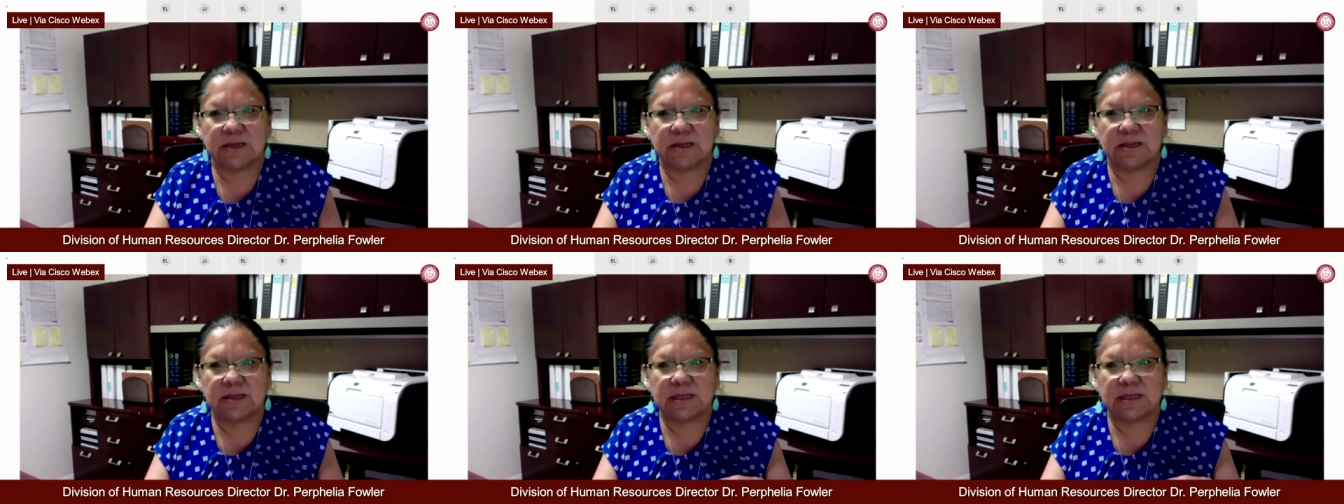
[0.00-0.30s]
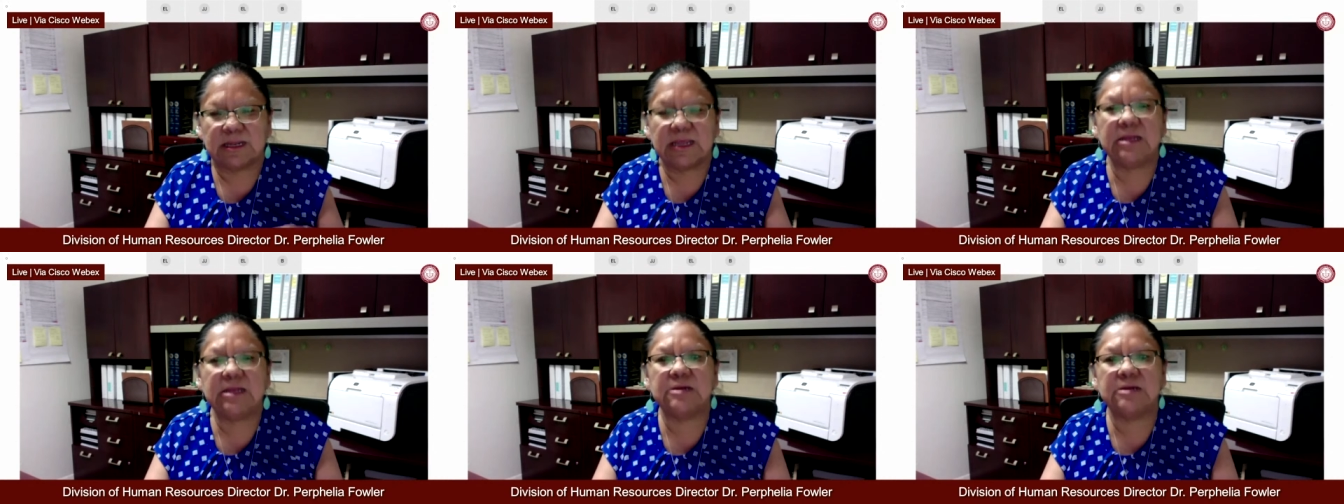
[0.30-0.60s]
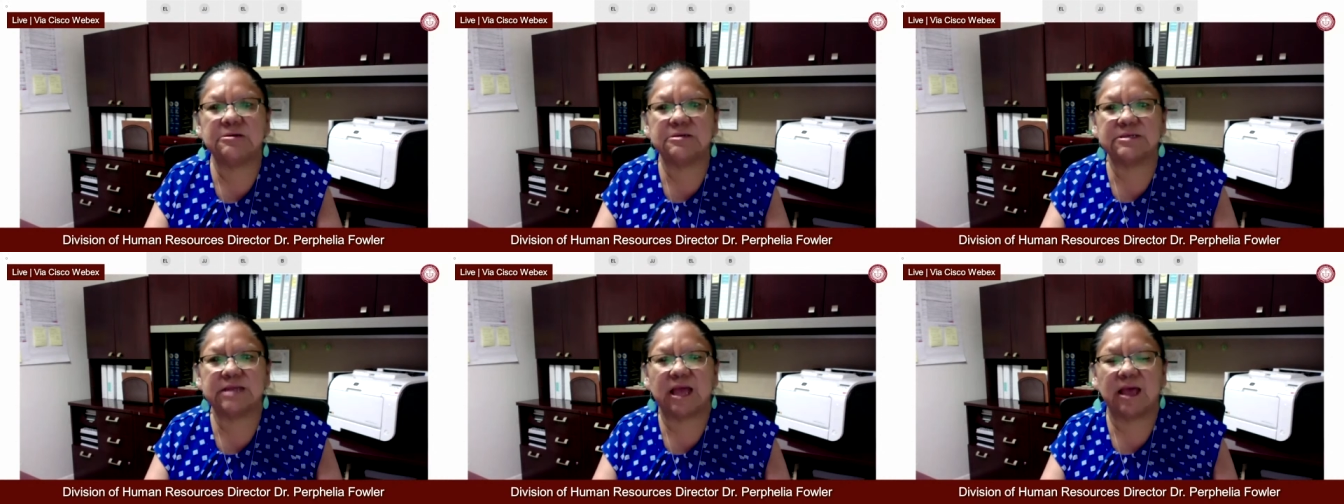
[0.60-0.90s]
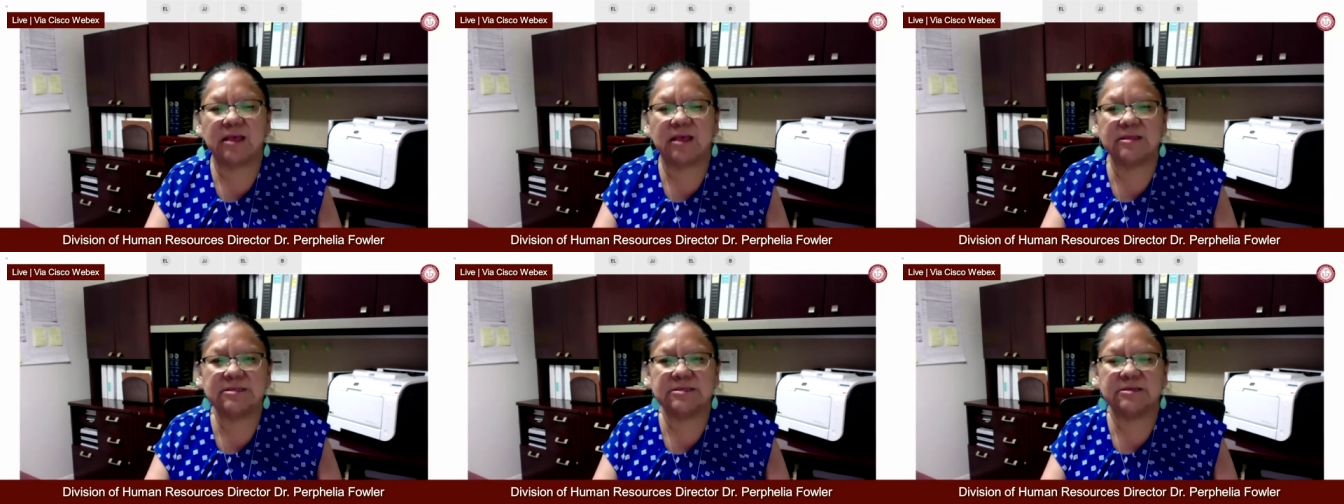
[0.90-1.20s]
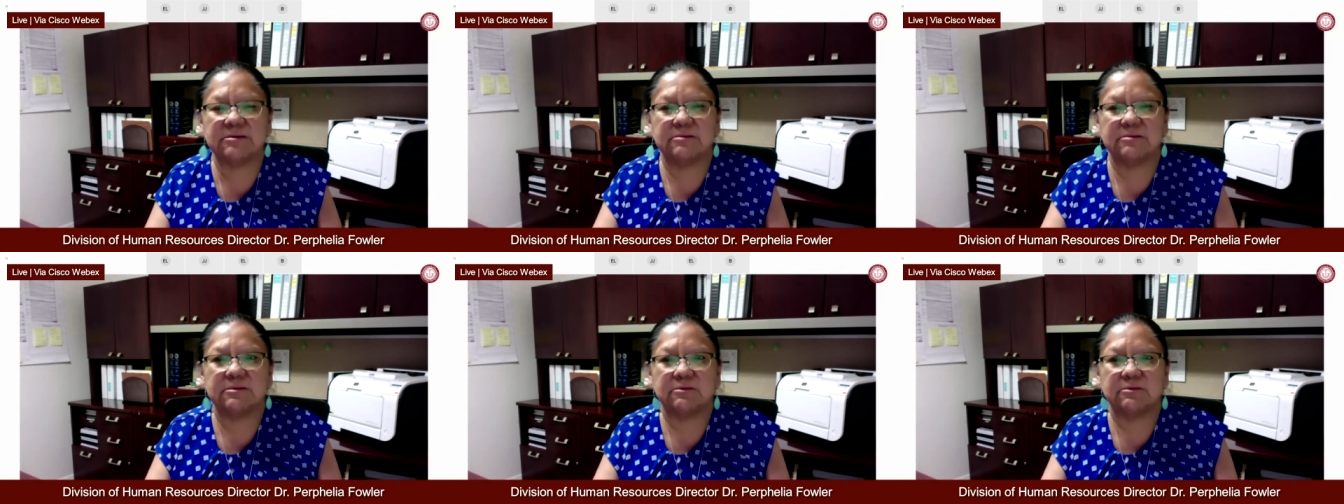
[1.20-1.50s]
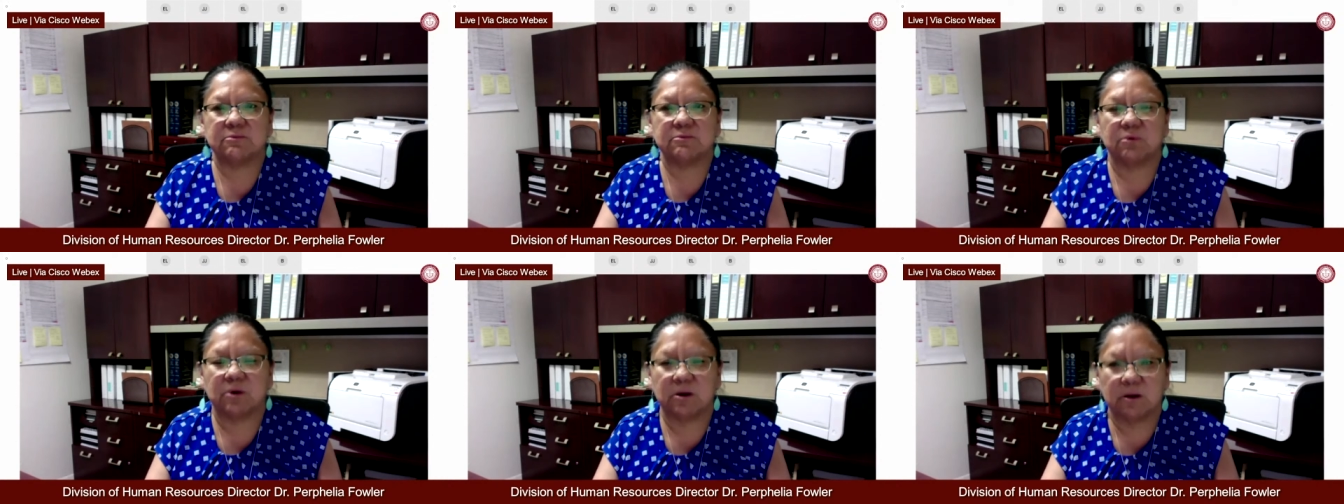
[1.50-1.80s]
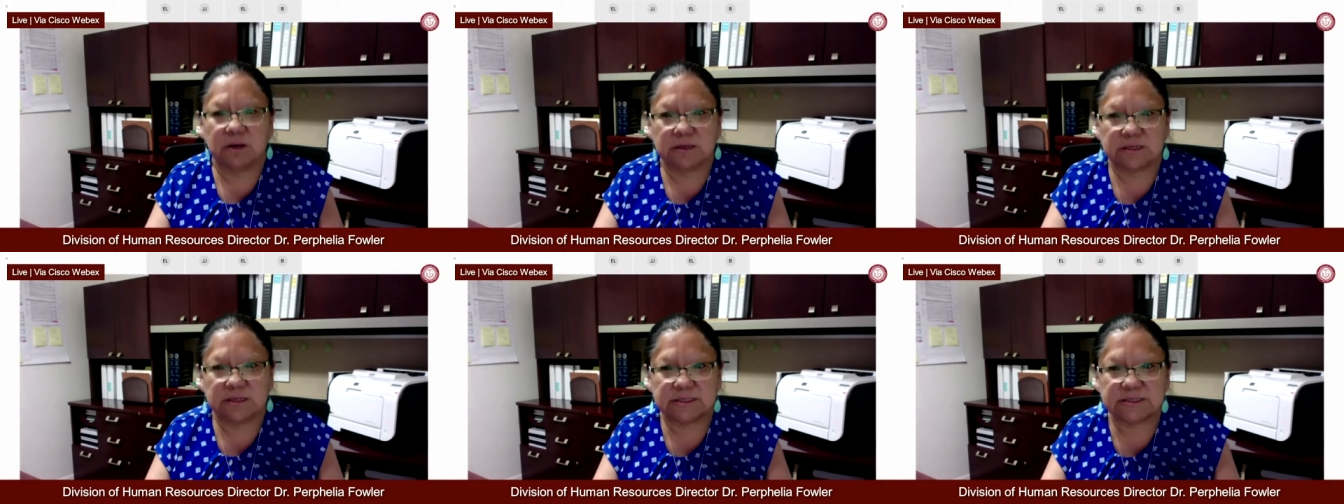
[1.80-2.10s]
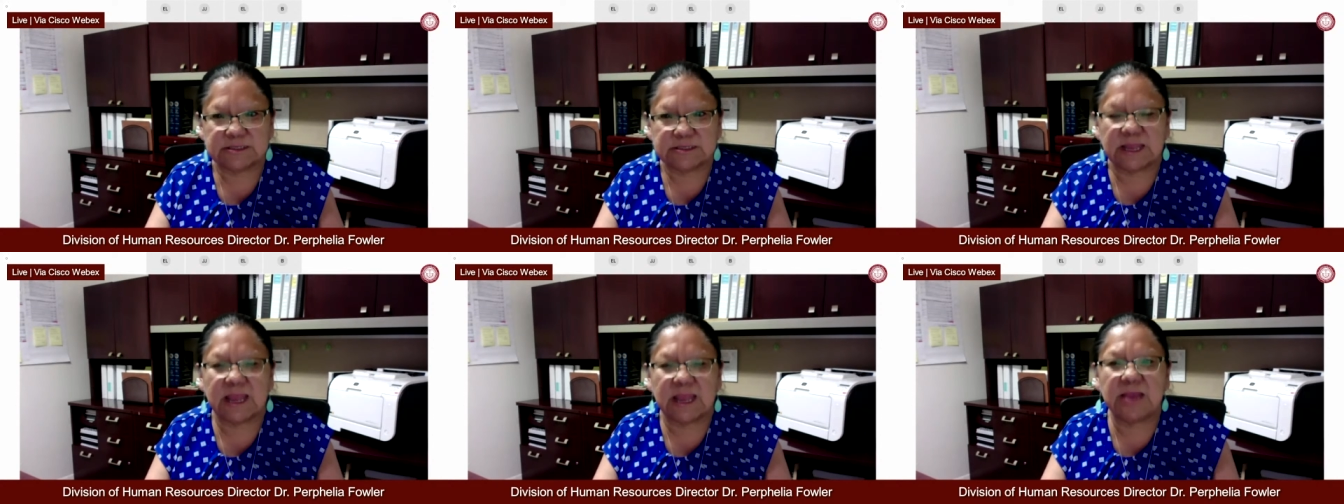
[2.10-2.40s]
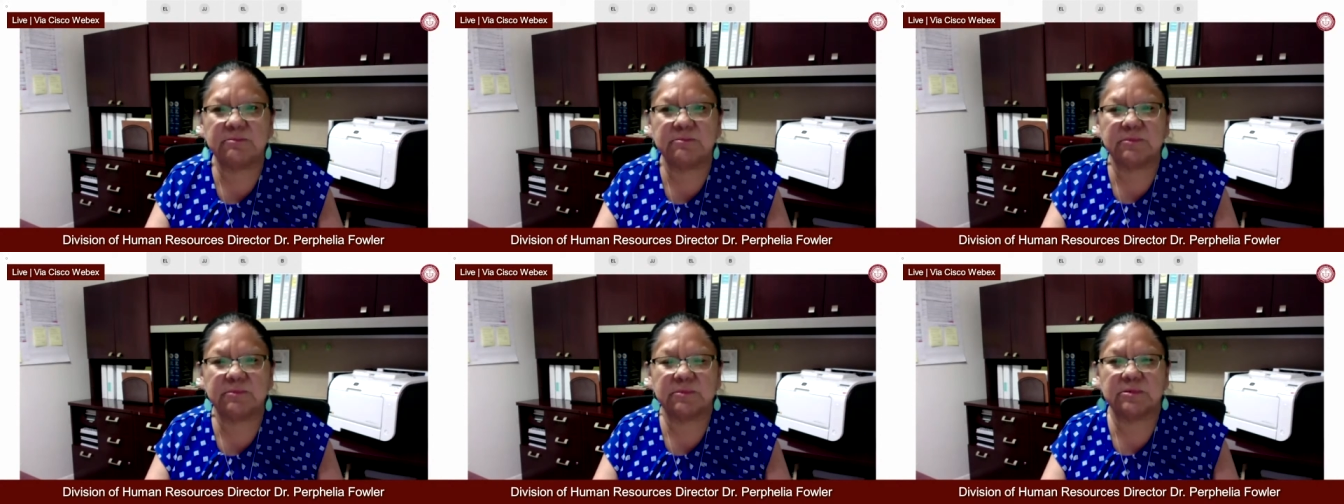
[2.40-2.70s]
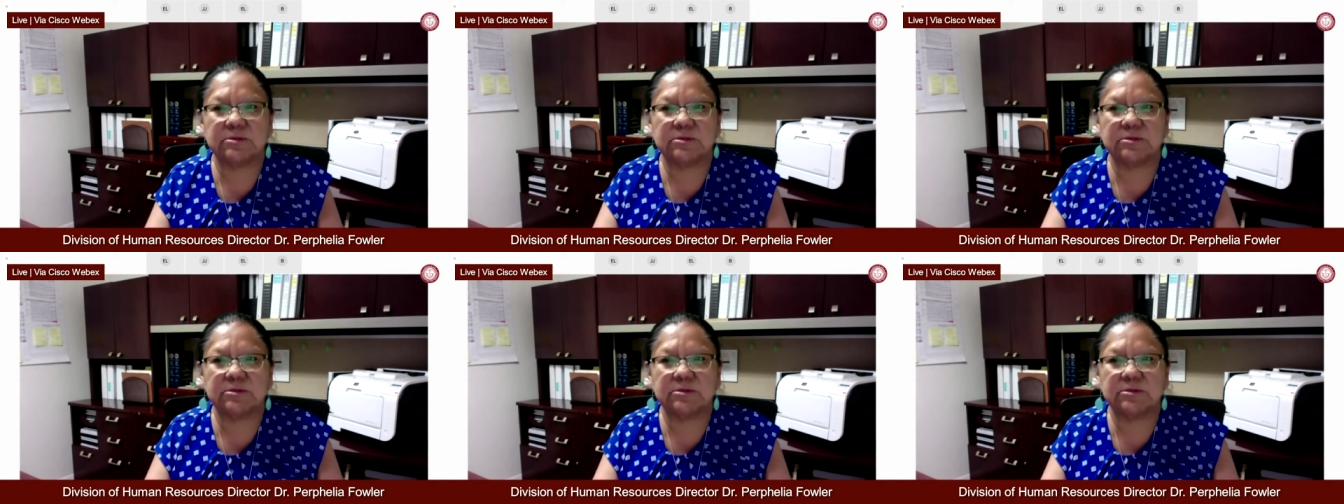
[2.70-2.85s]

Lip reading: a leader tells you we're going to stay